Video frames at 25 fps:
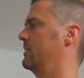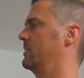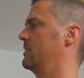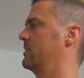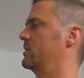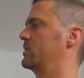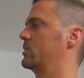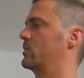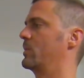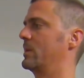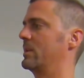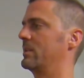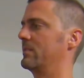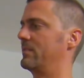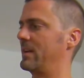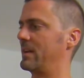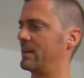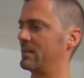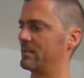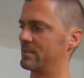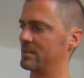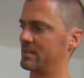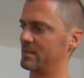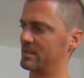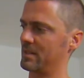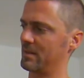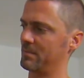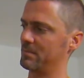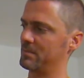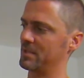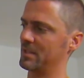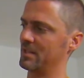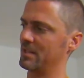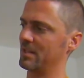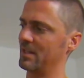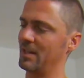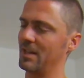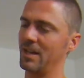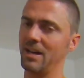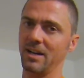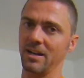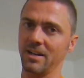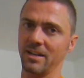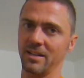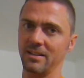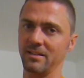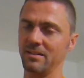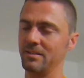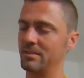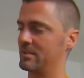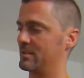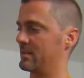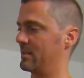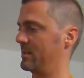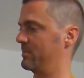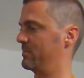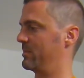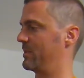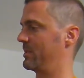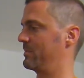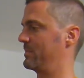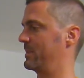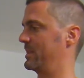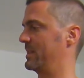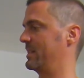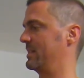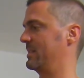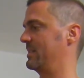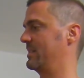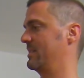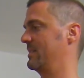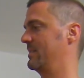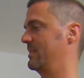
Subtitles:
12 ounces up to the line, so probably